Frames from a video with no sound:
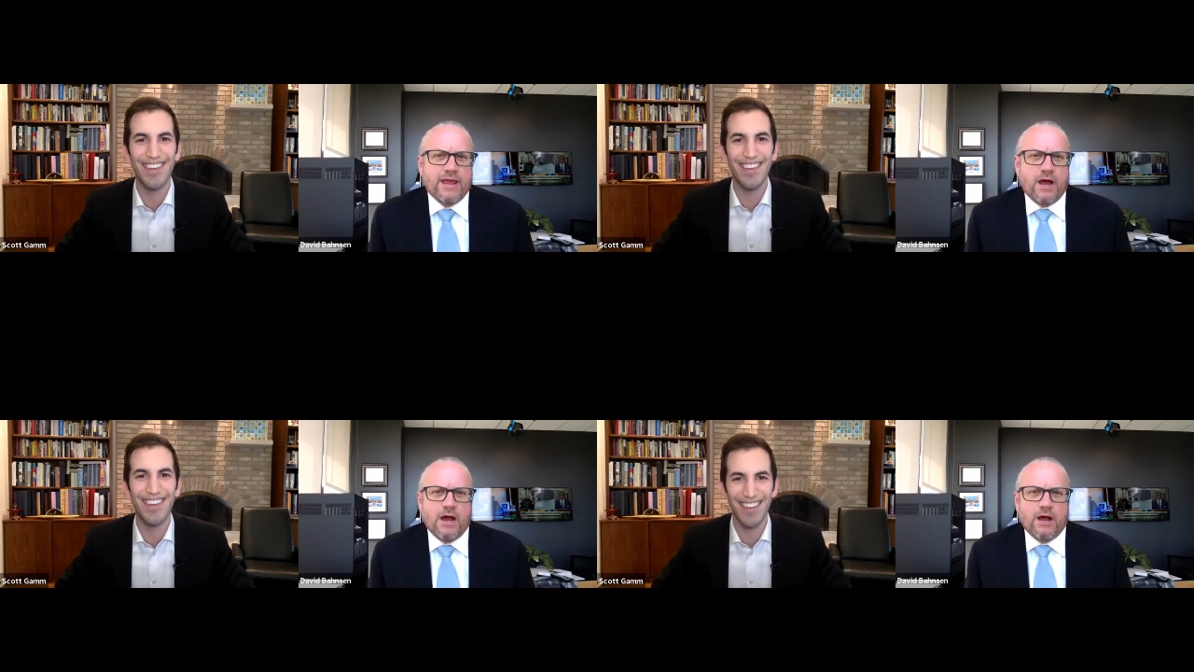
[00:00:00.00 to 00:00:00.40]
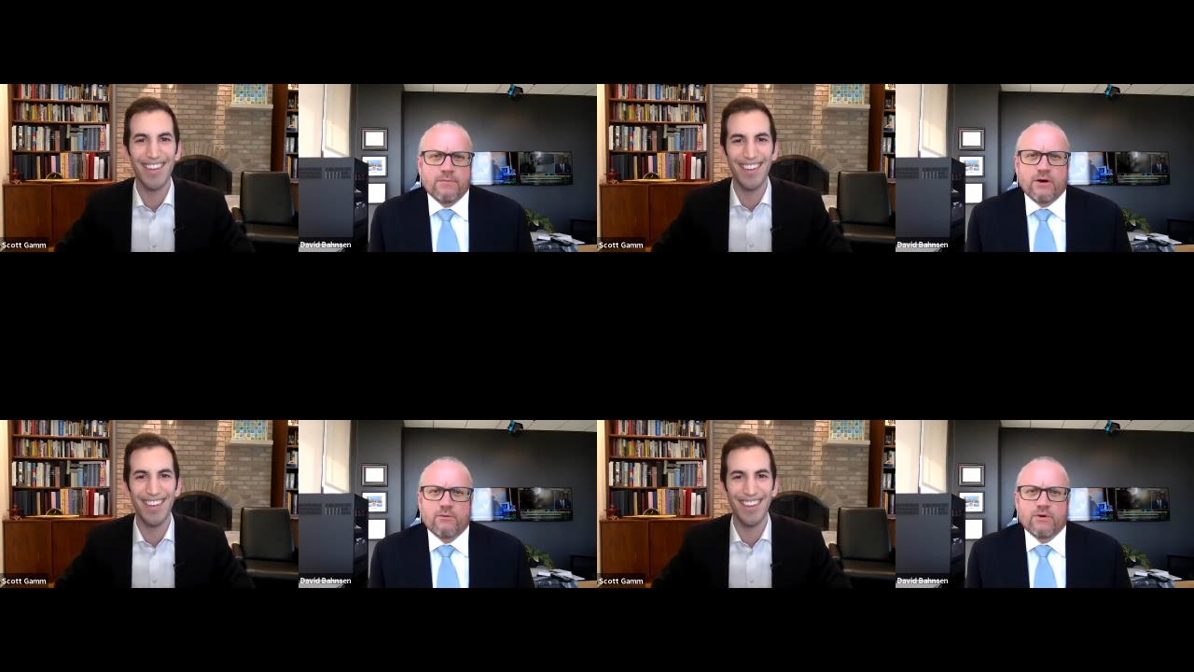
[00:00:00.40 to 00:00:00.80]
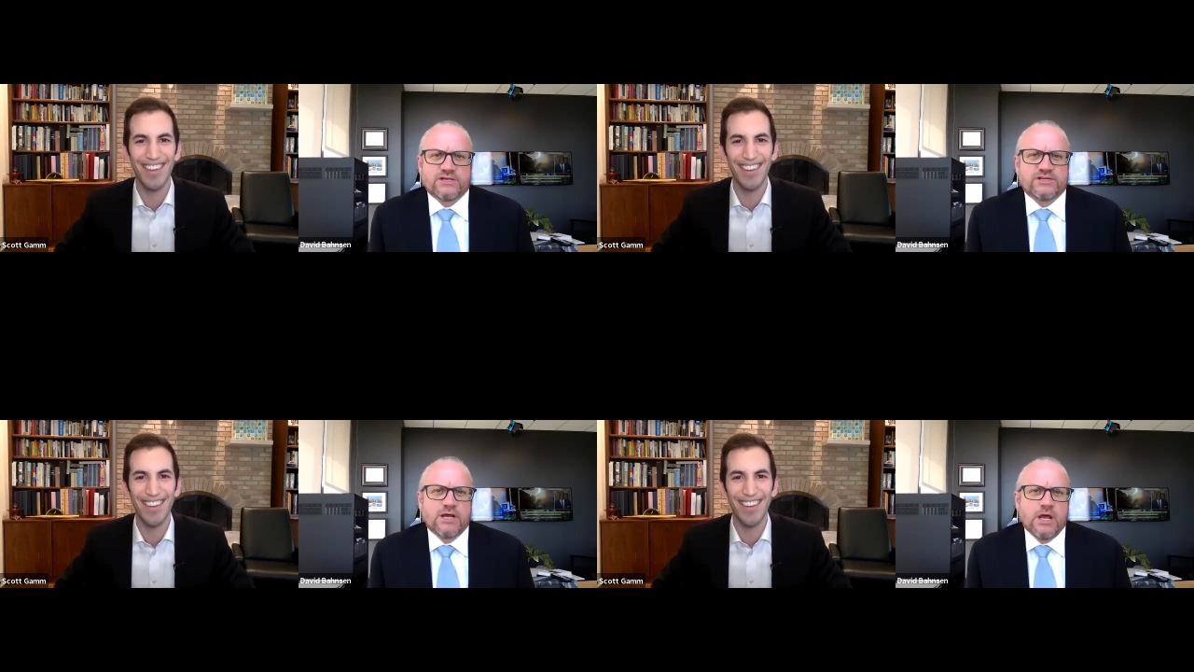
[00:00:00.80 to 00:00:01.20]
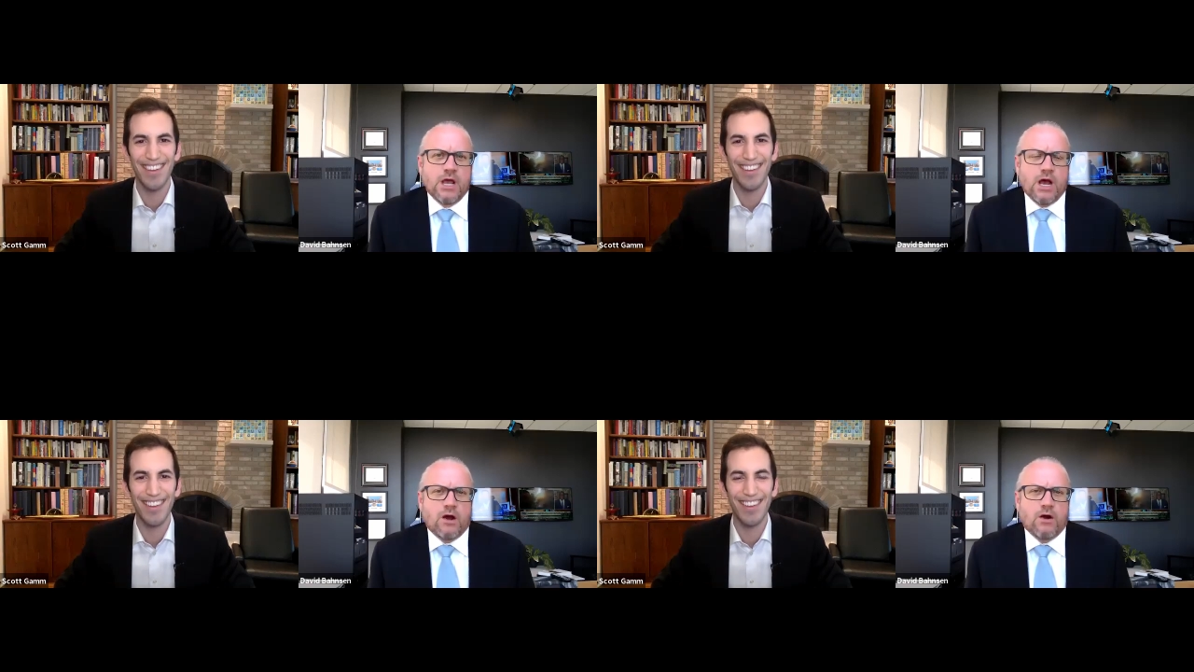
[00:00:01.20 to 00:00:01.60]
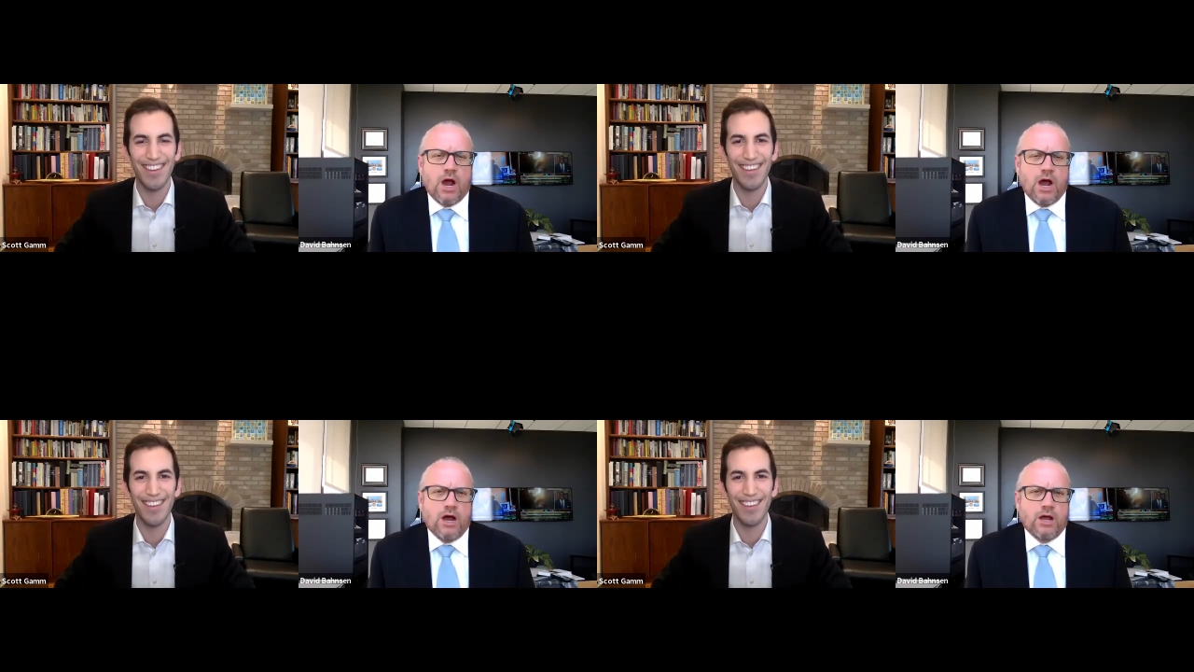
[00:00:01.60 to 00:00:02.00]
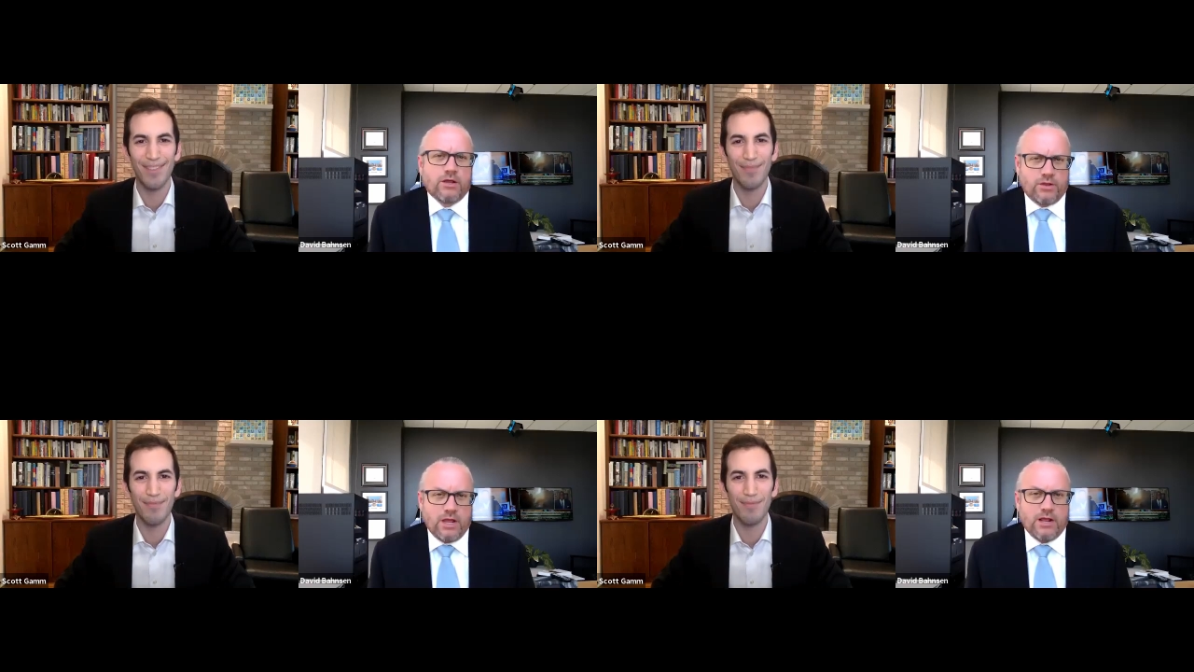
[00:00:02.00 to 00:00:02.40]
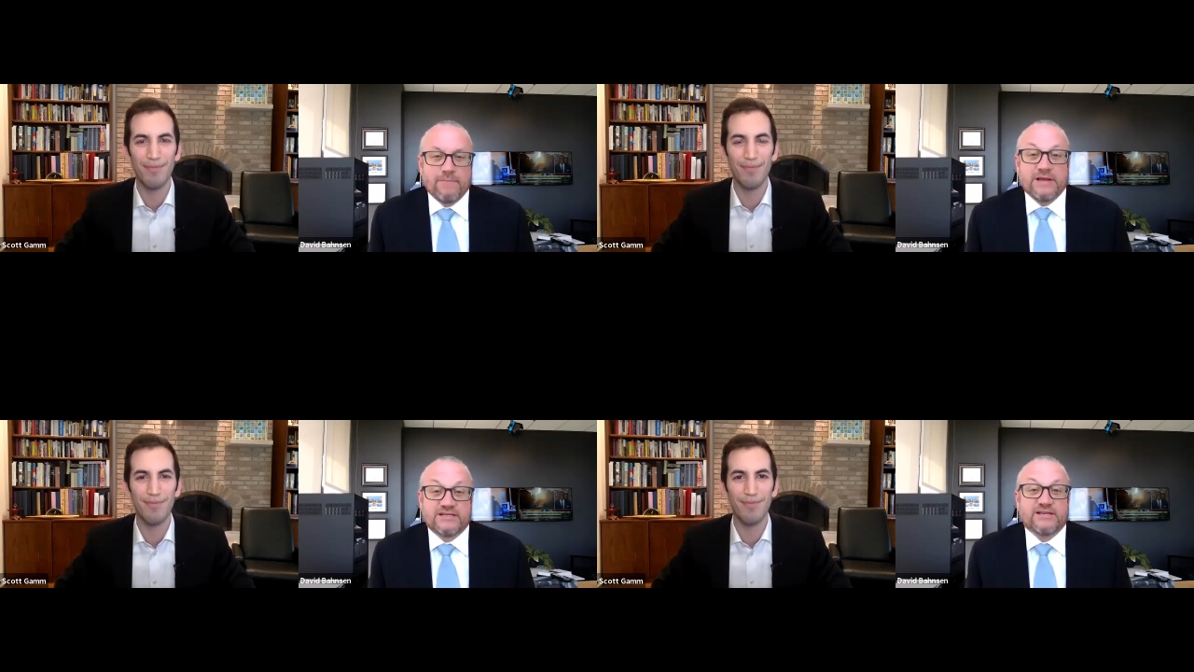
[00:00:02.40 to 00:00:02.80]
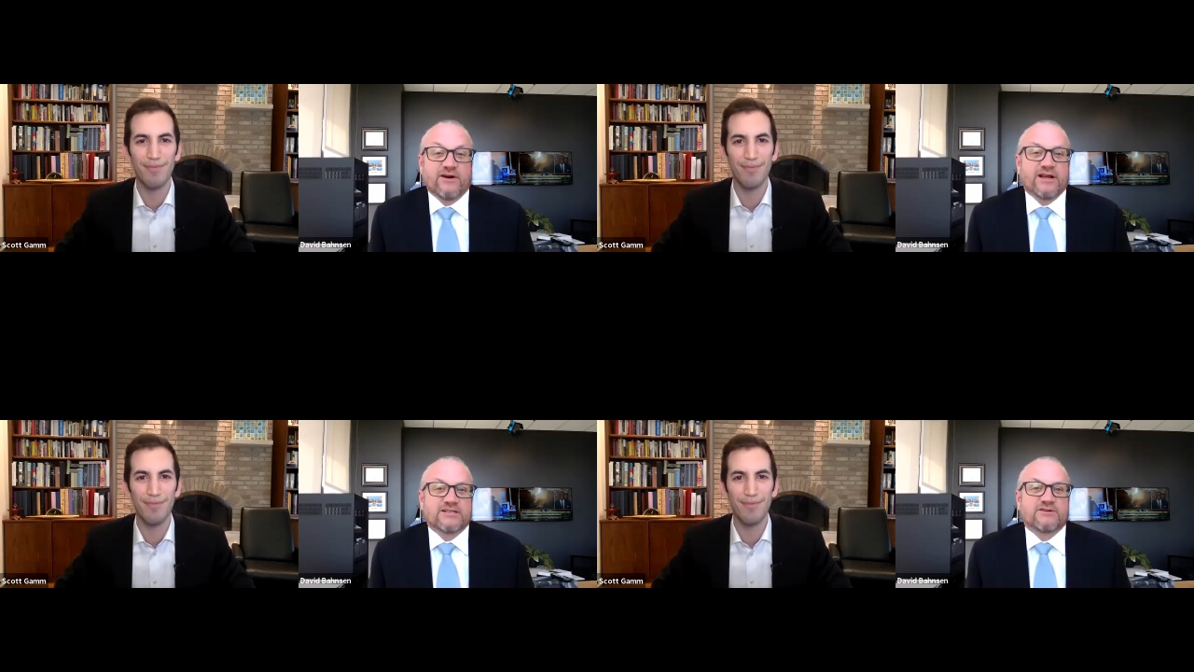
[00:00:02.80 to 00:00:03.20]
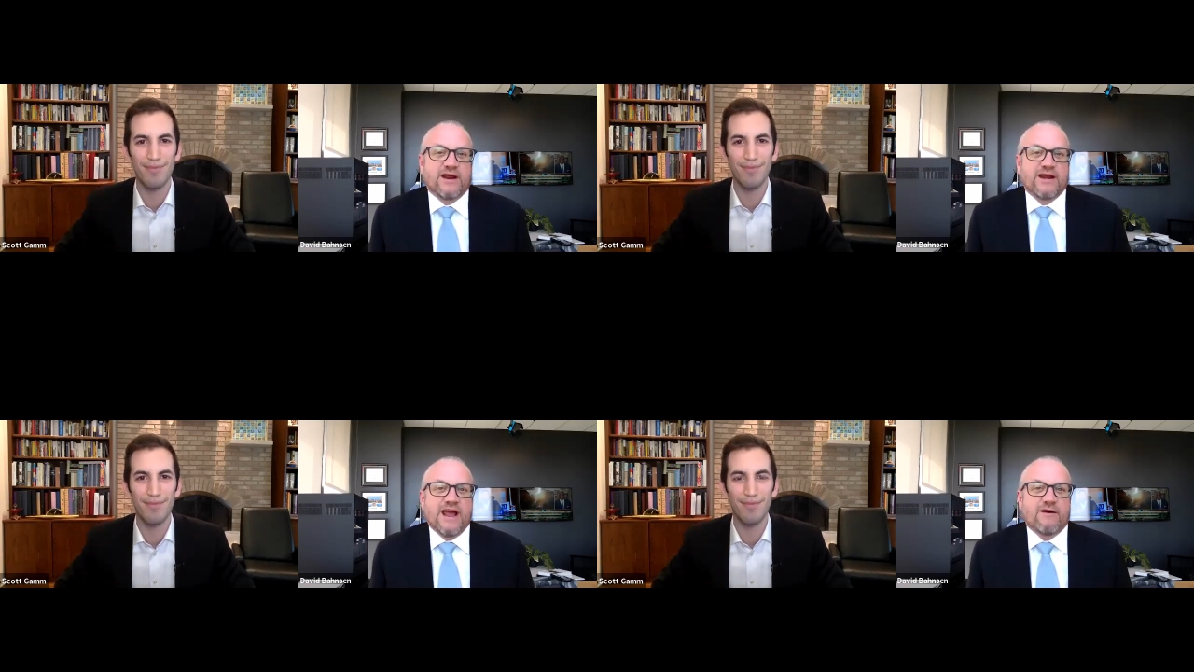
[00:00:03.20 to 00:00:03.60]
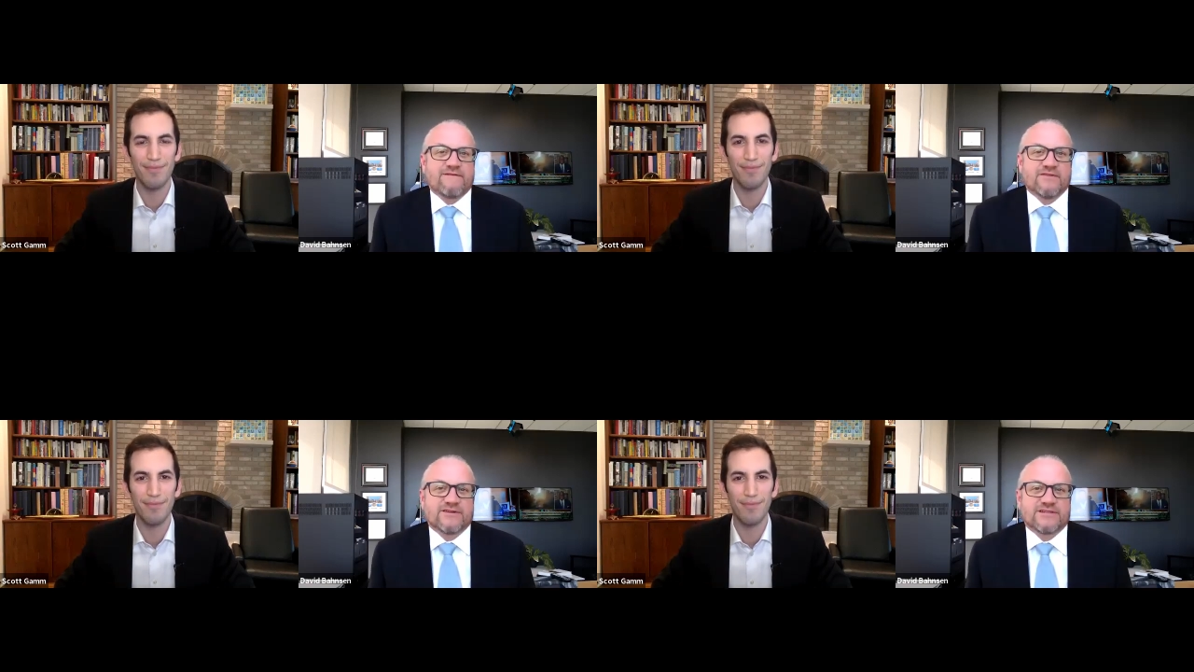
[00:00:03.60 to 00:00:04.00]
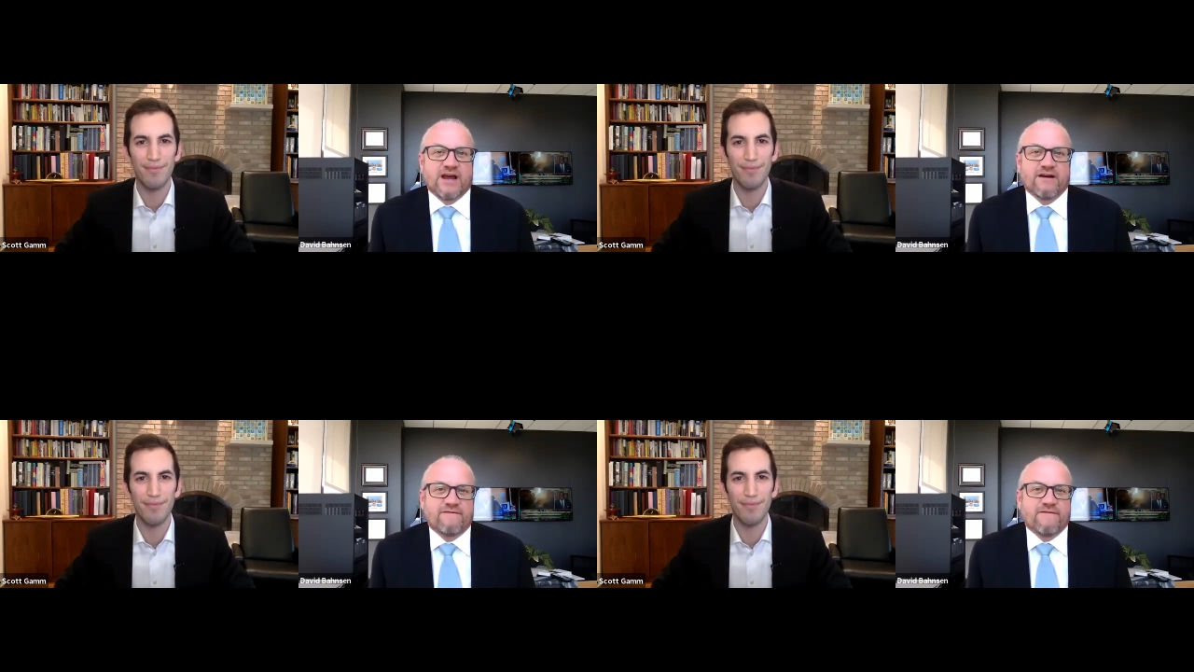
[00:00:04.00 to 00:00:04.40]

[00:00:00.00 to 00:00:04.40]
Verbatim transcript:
Speaker 1: Um, there was uh, uh, and I'm being serious right now, even though it's kind of